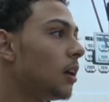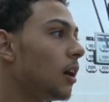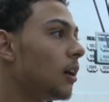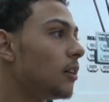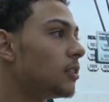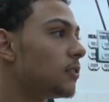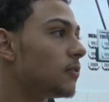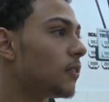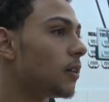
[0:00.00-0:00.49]

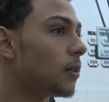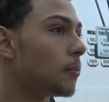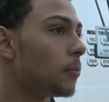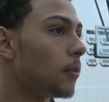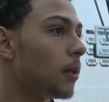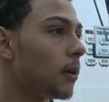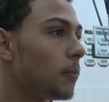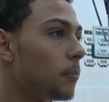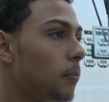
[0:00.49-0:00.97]
I just felt
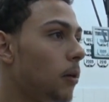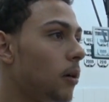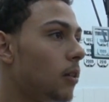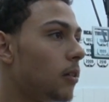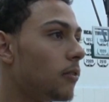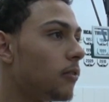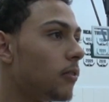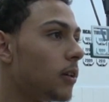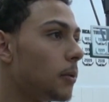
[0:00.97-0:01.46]
like part
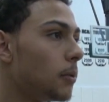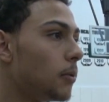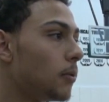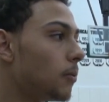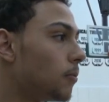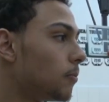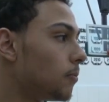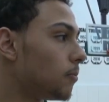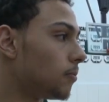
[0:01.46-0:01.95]
of the family
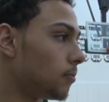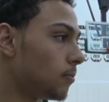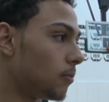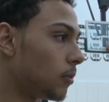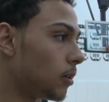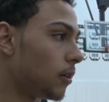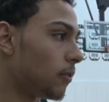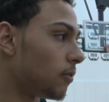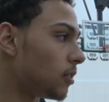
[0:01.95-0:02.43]

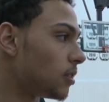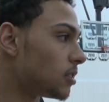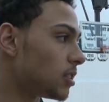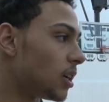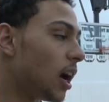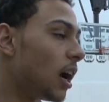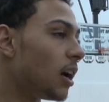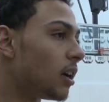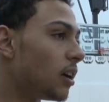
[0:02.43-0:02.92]
when I first
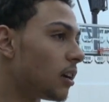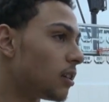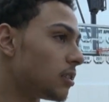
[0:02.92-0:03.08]
got here